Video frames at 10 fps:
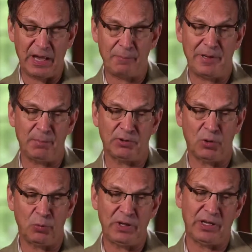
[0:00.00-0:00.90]
lot of people
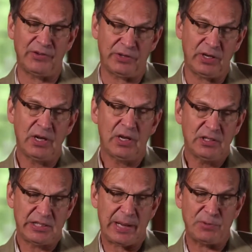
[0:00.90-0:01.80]
don't realize that
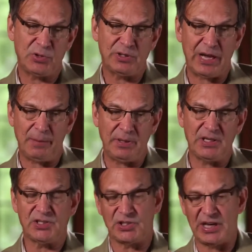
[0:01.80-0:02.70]
type 2
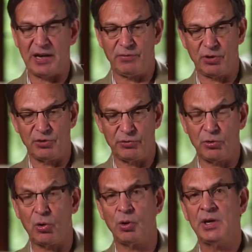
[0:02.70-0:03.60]
diabetes is out of
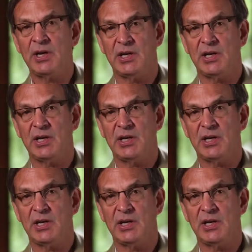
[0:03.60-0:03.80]
control